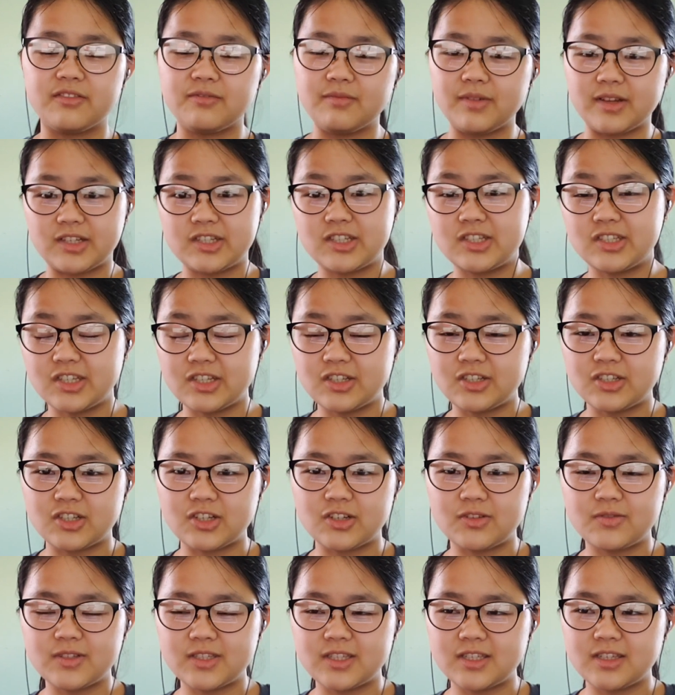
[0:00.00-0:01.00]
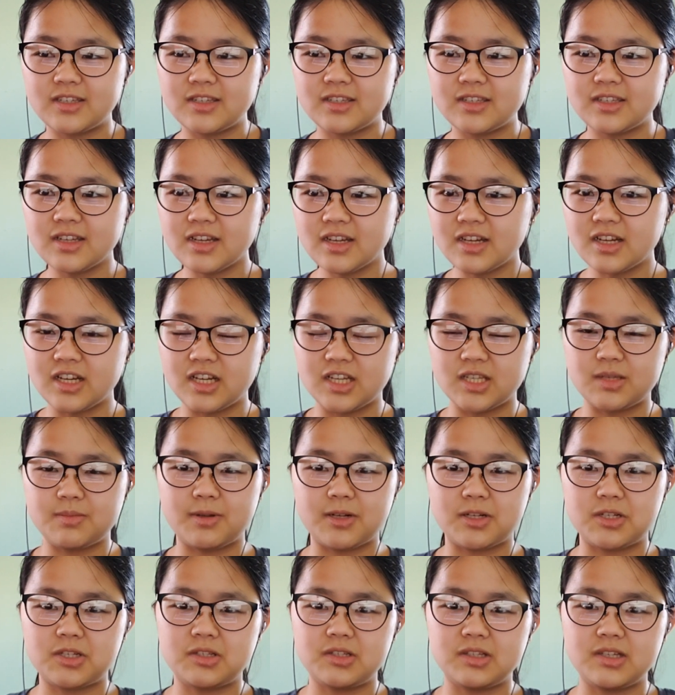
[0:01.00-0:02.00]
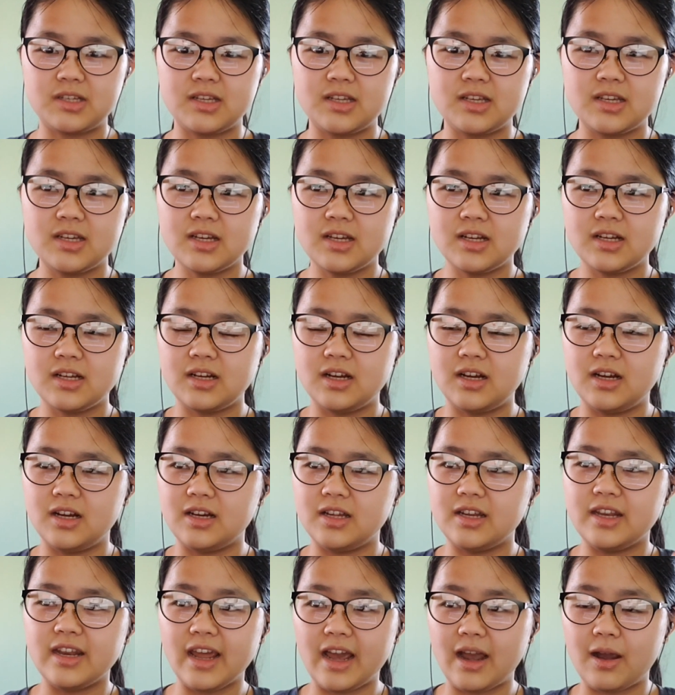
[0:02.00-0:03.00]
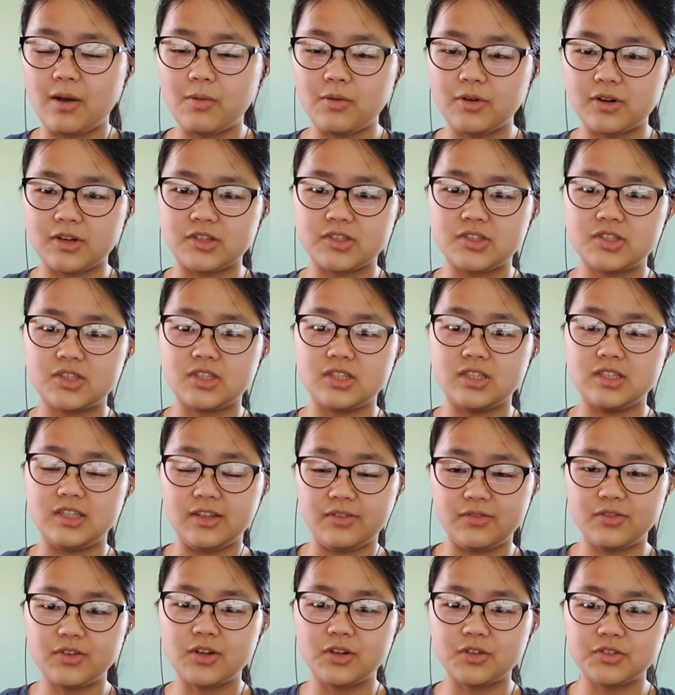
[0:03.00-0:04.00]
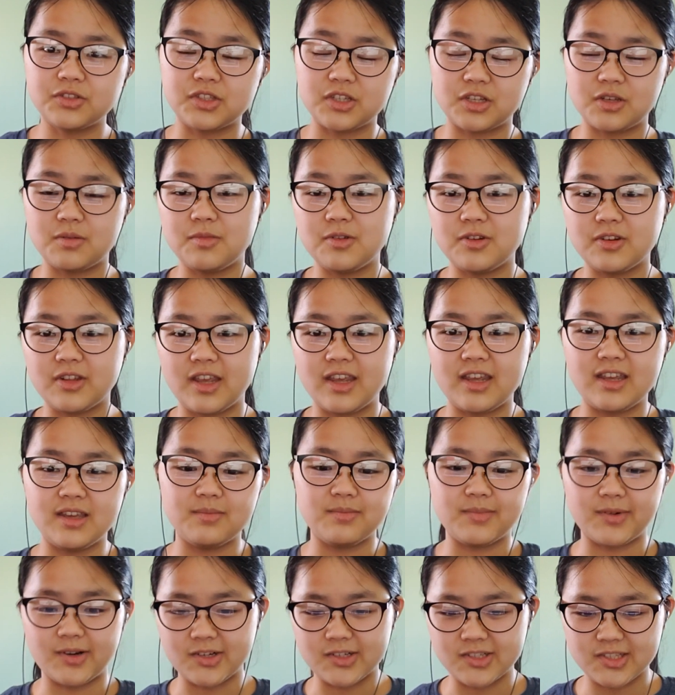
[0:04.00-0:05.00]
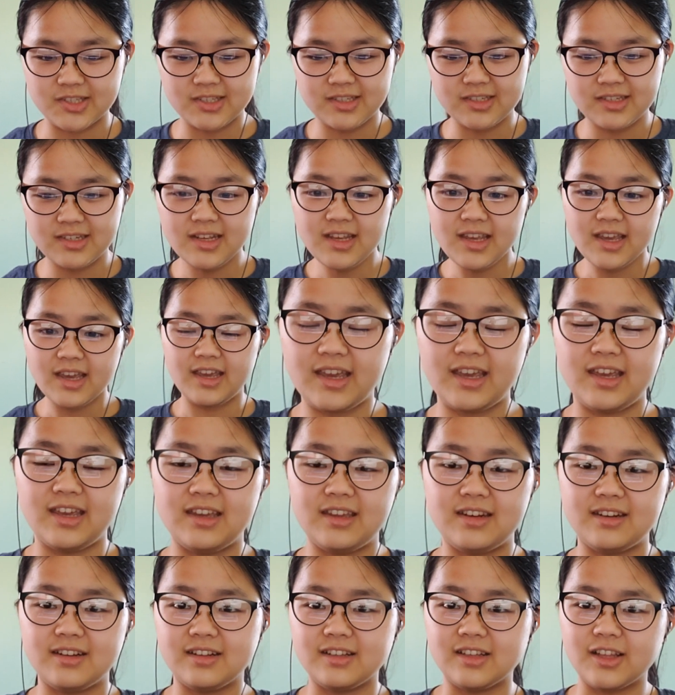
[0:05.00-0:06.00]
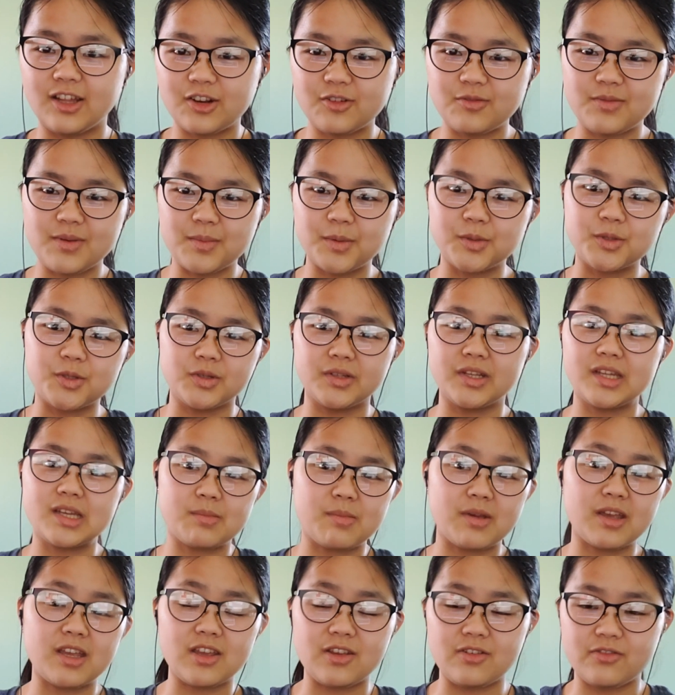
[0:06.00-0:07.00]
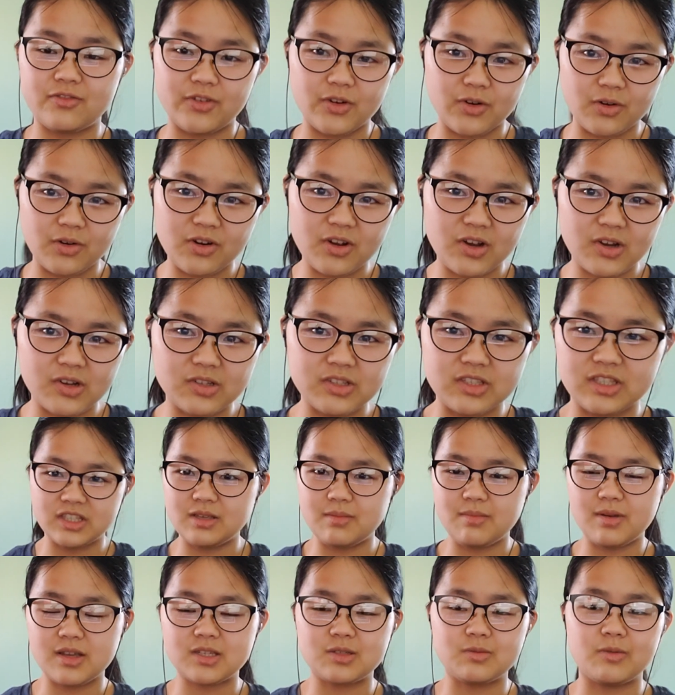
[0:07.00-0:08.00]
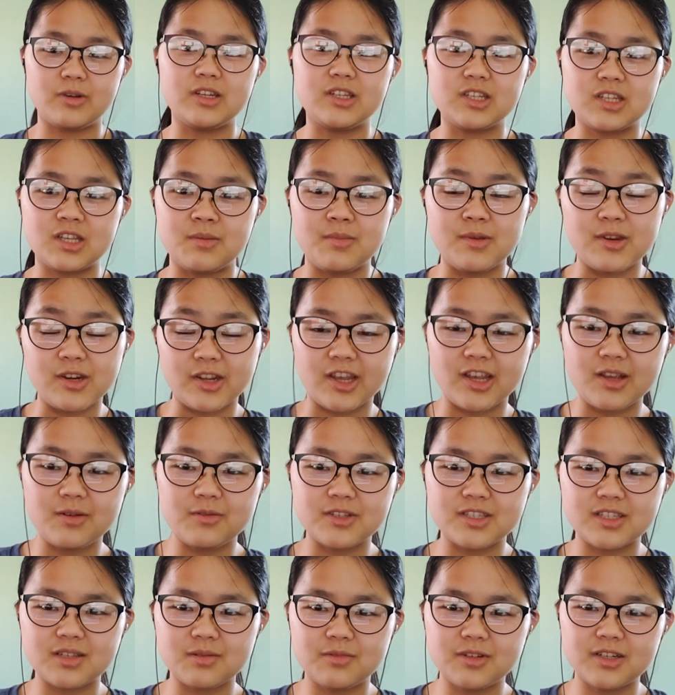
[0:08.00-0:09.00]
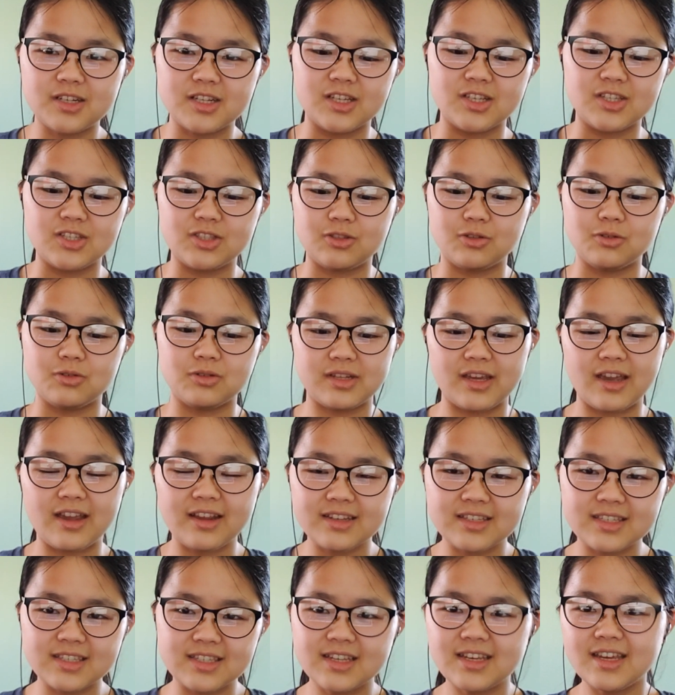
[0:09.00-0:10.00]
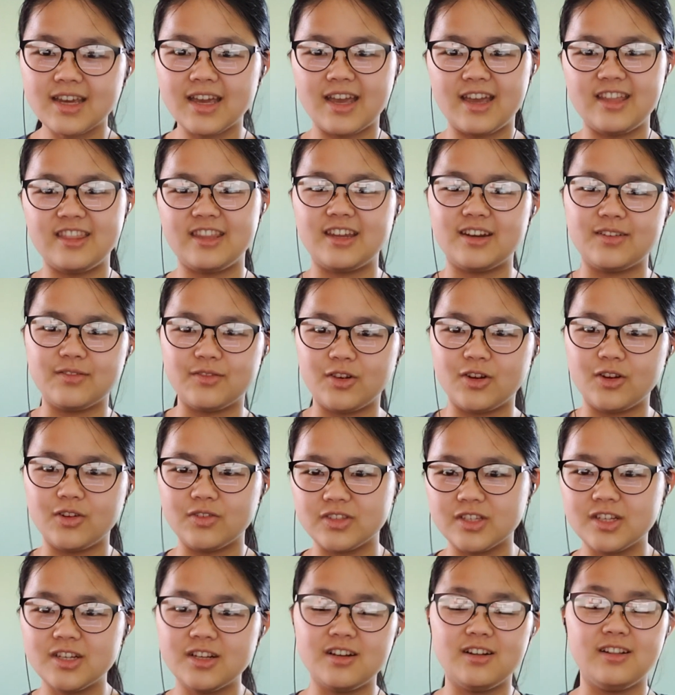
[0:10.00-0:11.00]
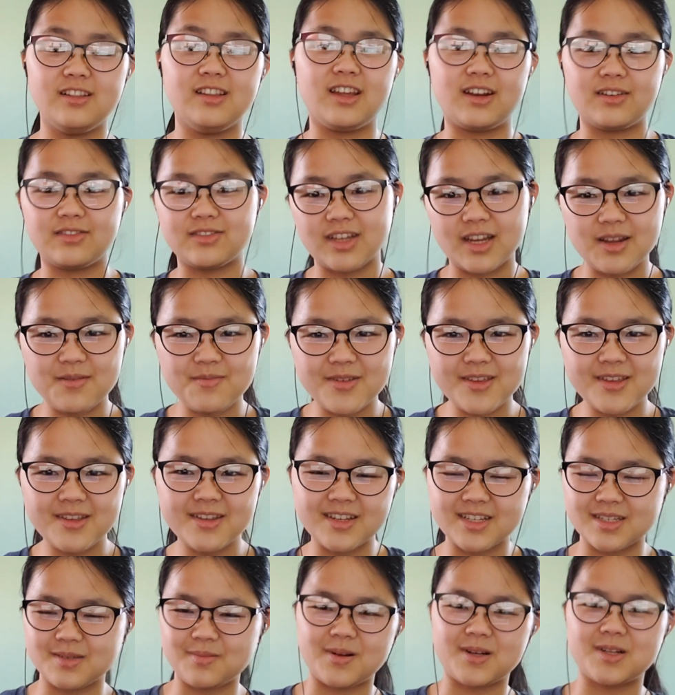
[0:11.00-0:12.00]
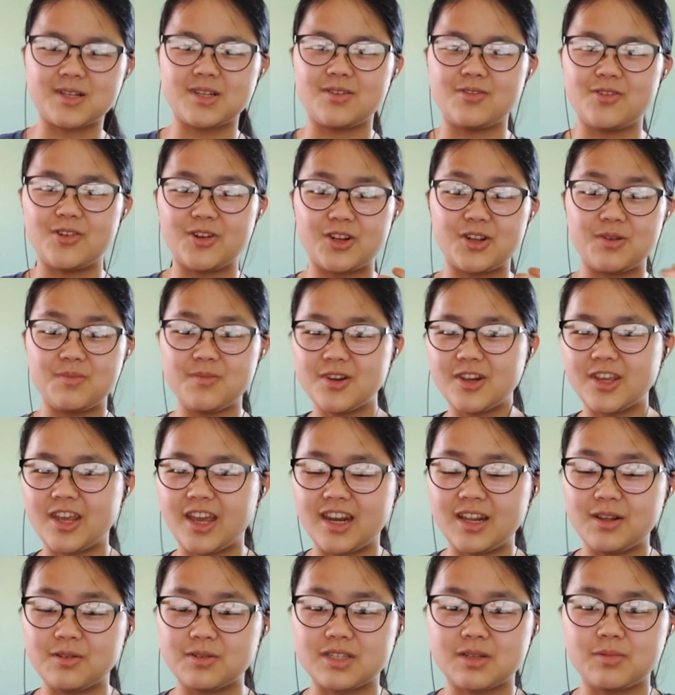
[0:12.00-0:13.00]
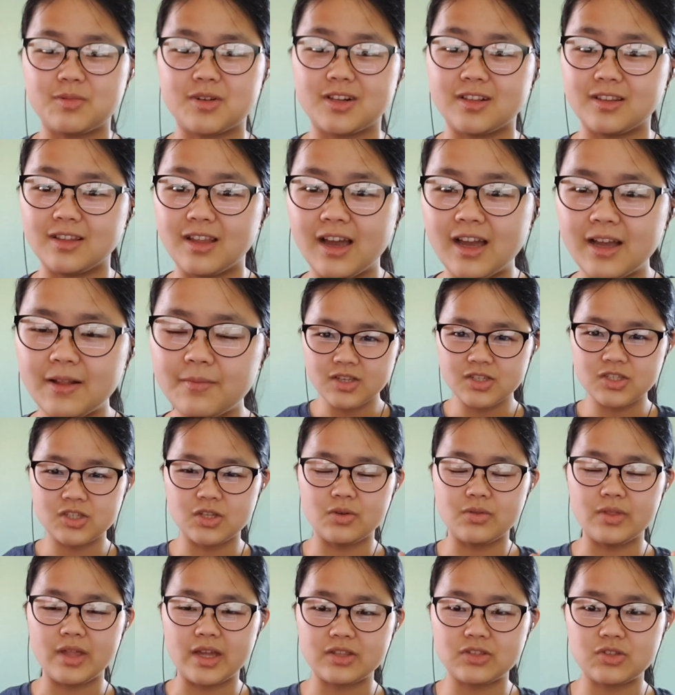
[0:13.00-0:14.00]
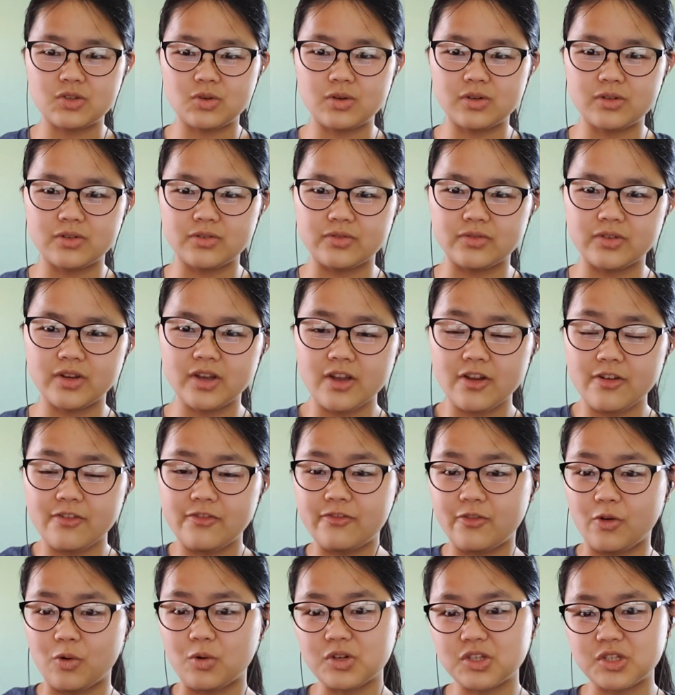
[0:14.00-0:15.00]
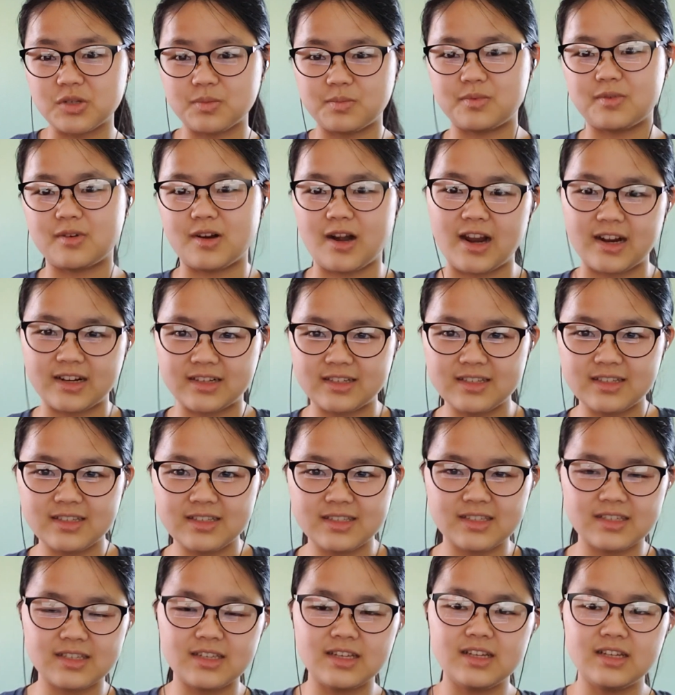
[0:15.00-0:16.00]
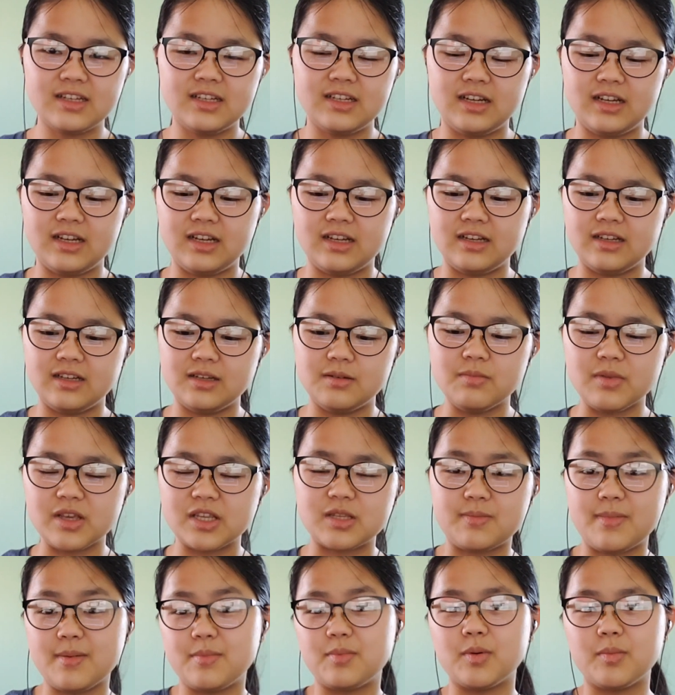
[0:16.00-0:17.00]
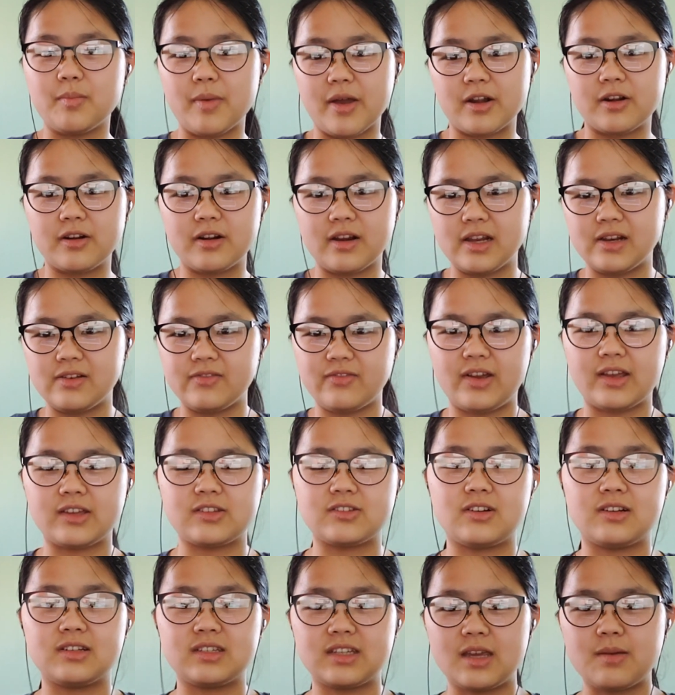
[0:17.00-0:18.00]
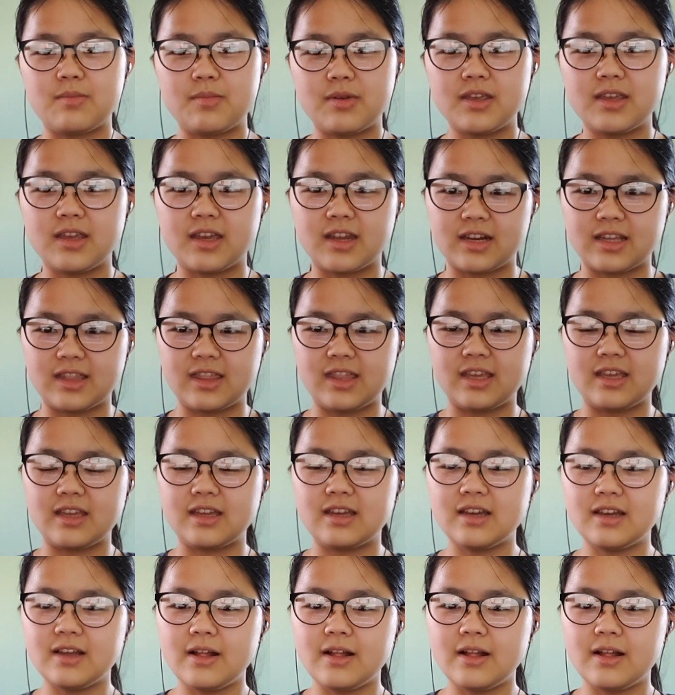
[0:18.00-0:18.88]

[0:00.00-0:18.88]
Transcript: messaging services, especially now where it's difficult to communicate in person and a lot of people don't like making phone calls. The best way to communicate with someone is through text, and that involves a lot of typing, especially if you're communicating with someone a lot. So that sort of forced practice makes people better and faster at typing, and I think